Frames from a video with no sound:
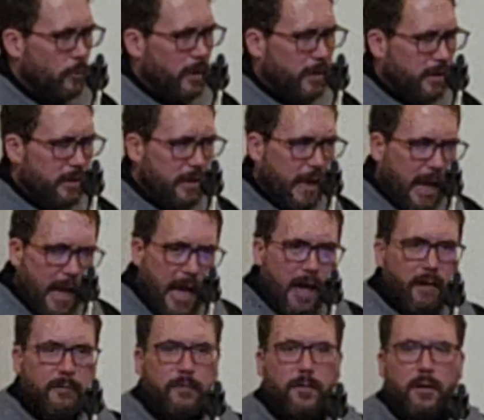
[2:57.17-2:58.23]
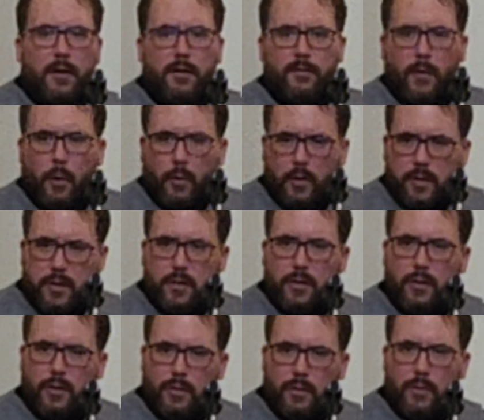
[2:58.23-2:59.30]
We didn't have folks
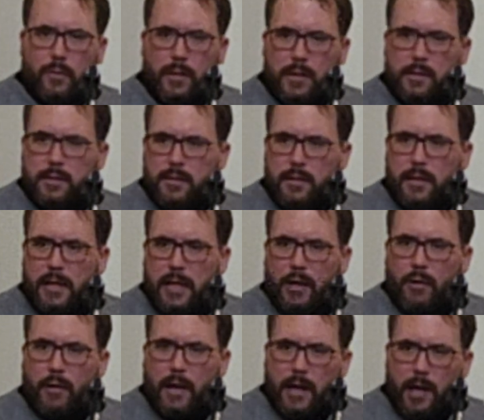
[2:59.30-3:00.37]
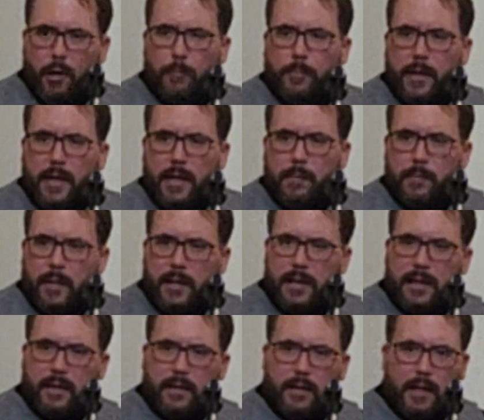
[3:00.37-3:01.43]
who would, help him
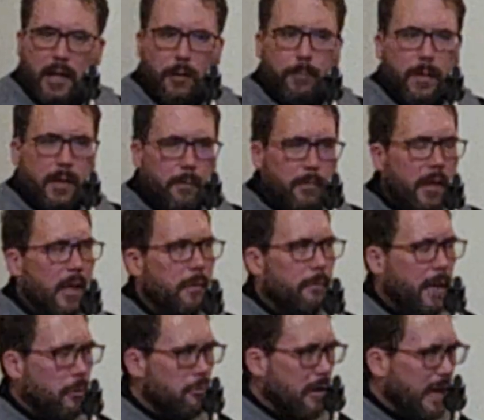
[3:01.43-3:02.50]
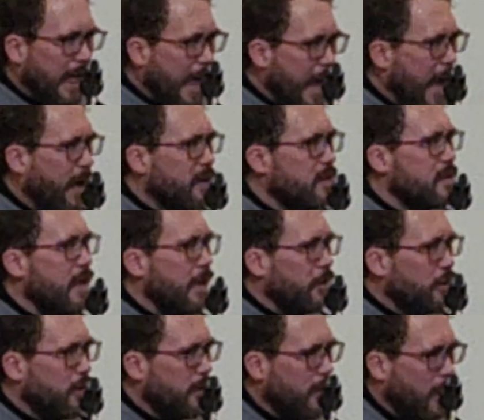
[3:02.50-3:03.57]
and help him be relaxed
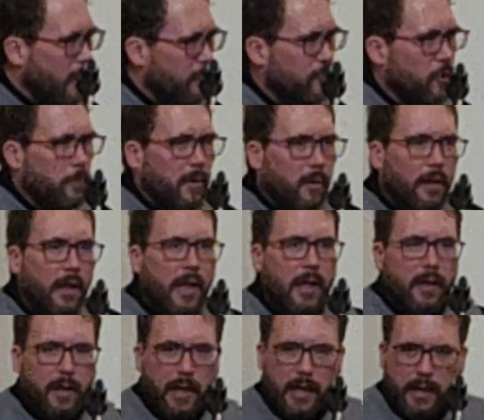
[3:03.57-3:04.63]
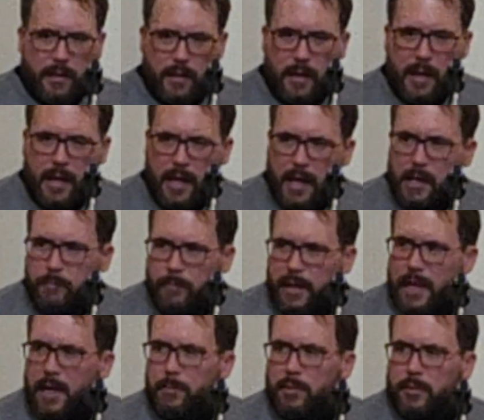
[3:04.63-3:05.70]
and comfortable and
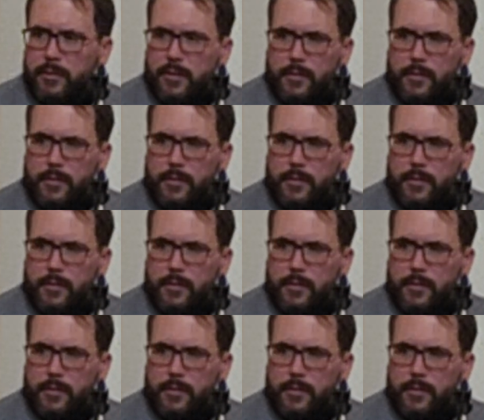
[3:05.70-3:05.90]
be able